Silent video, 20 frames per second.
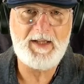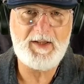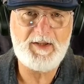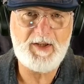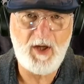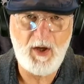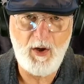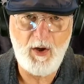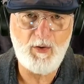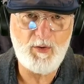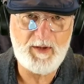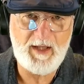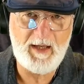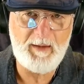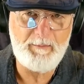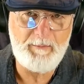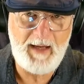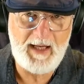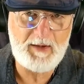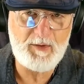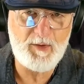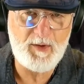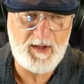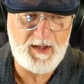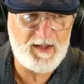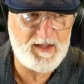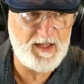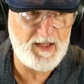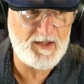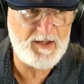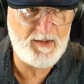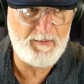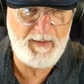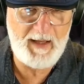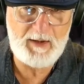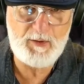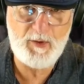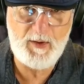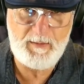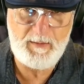to hold down batteries into
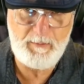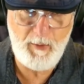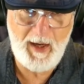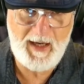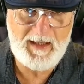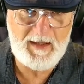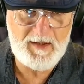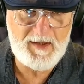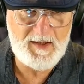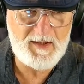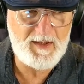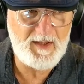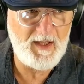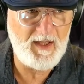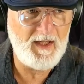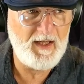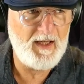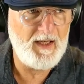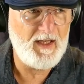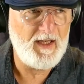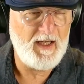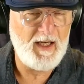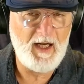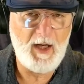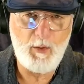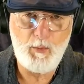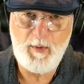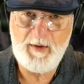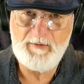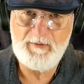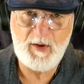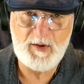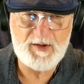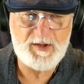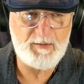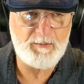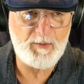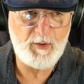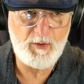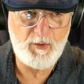battery brackets. We've got
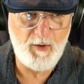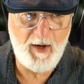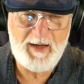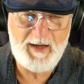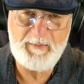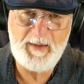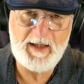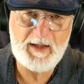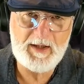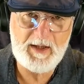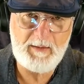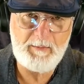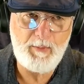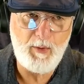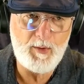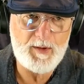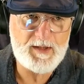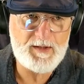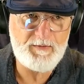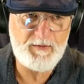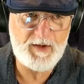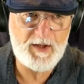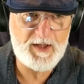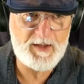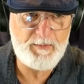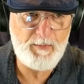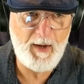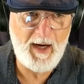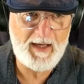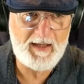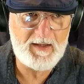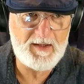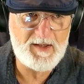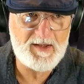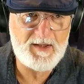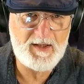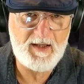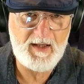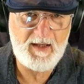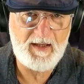some great mounting points for these brackets,
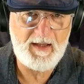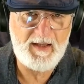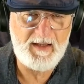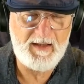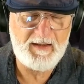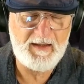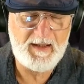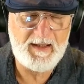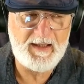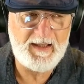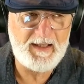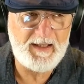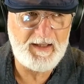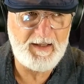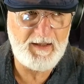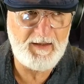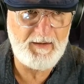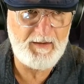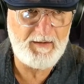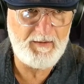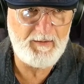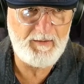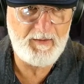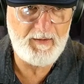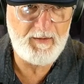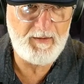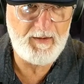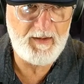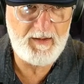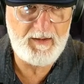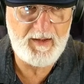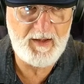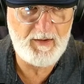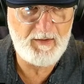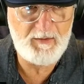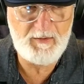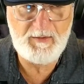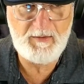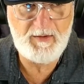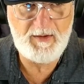you know,
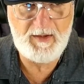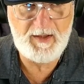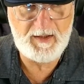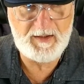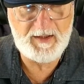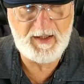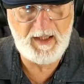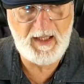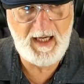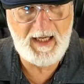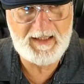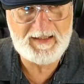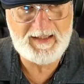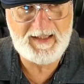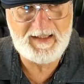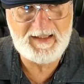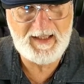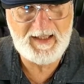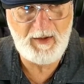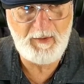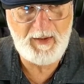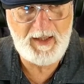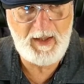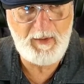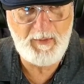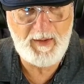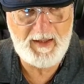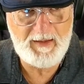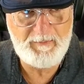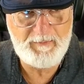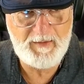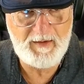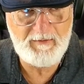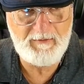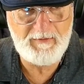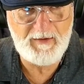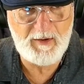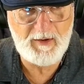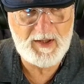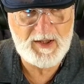that aren't going to go anywhere. They're
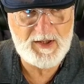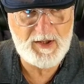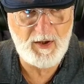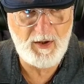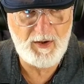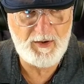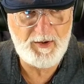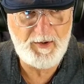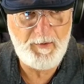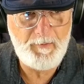very solid.